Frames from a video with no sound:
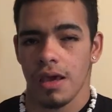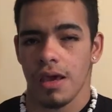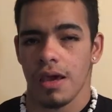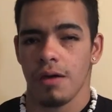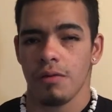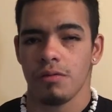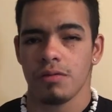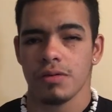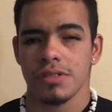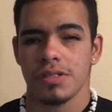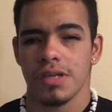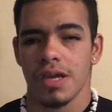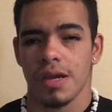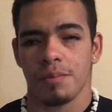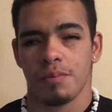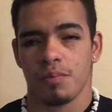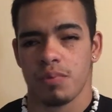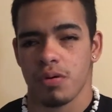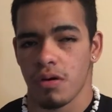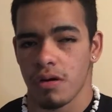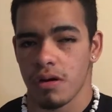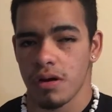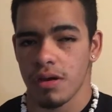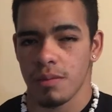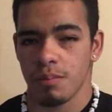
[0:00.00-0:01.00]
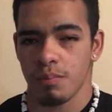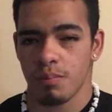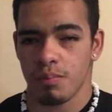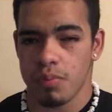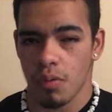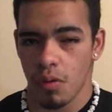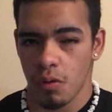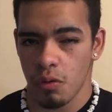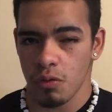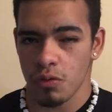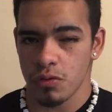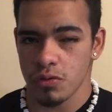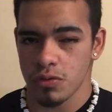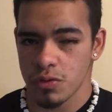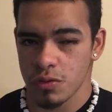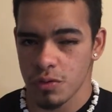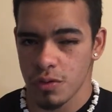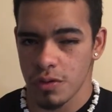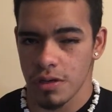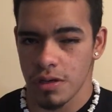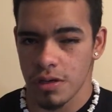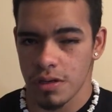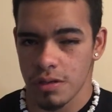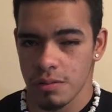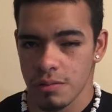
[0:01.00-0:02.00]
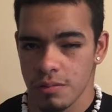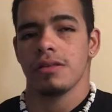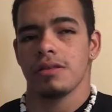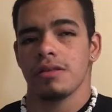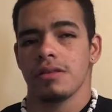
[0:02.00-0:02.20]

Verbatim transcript: It was a pretty bold dream.